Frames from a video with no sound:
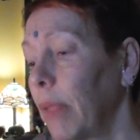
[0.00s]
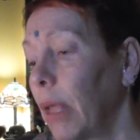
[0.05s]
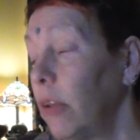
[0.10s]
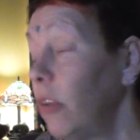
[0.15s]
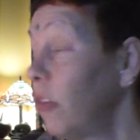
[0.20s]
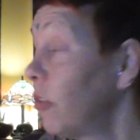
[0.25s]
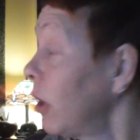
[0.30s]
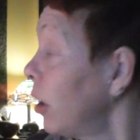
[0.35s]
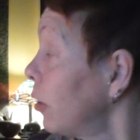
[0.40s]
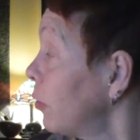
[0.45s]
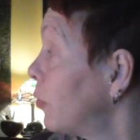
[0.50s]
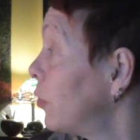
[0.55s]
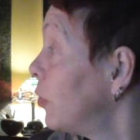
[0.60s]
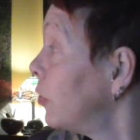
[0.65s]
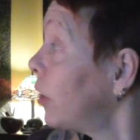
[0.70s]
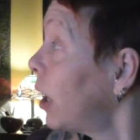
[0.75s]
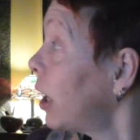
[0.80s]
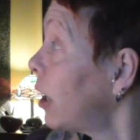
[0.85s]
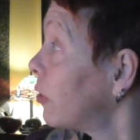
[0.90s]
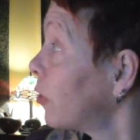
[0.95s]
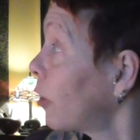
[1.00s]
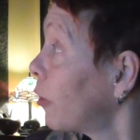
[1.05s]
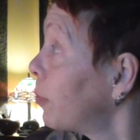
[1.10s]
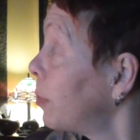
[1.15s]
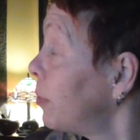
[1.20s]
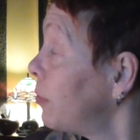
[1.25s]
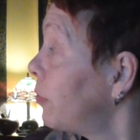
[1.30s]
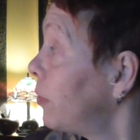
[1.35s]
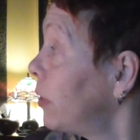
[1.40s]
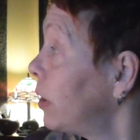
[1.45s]
these last few days
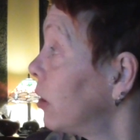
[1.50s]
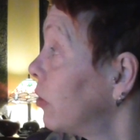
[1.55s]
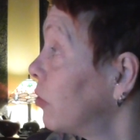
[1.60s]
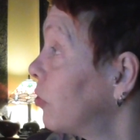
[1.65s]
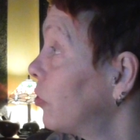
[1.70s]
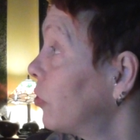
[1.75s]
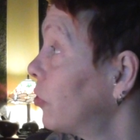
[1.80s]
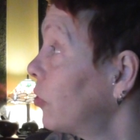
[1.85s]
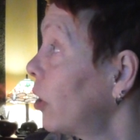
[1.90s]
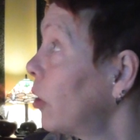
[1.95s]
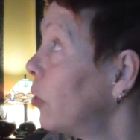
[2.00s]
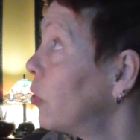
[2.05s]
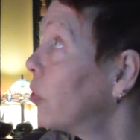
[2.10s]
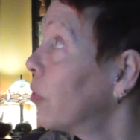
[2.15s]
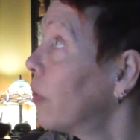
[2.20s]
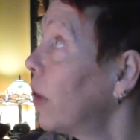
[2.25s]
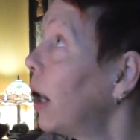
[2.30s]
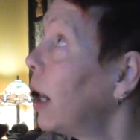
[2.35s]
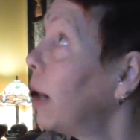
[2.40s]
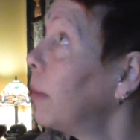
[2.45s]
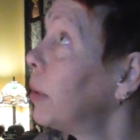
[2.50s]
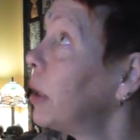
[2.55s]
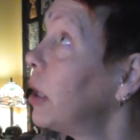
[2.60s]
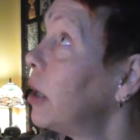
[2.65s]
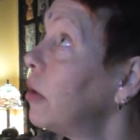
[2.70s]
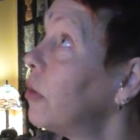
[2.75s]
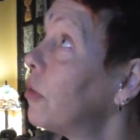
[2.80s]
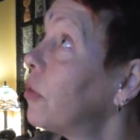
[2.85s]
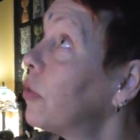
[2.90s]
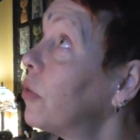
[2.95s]
I've been feeling so crap.
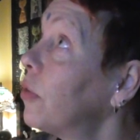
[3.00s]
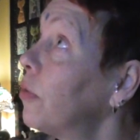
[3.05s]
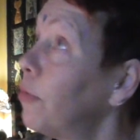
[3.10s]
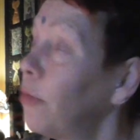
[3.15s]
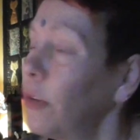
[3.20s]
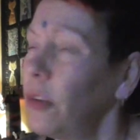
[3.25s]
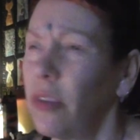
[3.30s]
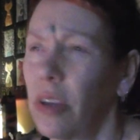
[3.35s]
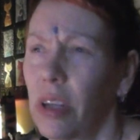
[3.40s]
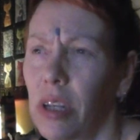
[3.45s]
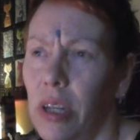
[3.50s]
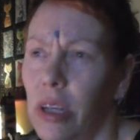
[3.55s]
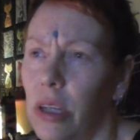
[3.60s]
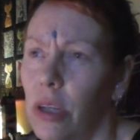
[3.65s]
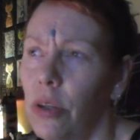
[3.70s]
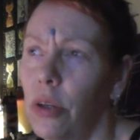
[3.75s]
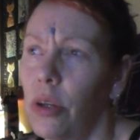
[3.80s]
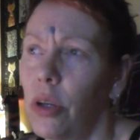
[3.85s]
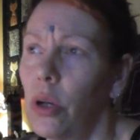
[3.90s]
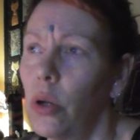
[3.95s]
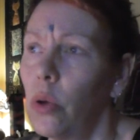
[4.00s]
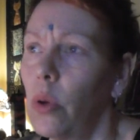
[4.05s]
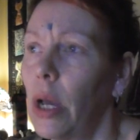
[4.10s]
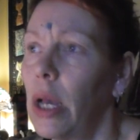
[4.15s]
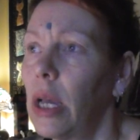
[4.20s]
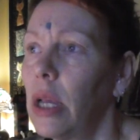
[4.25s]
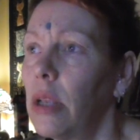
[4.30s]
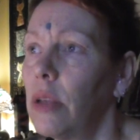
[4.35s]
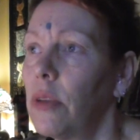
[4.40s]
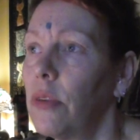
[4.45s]
It's physically, you know,
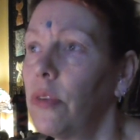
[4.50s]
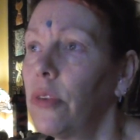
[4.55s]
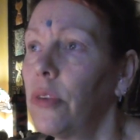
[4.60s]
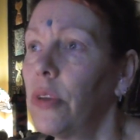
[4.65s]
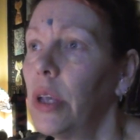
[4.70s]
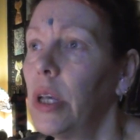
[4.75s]
and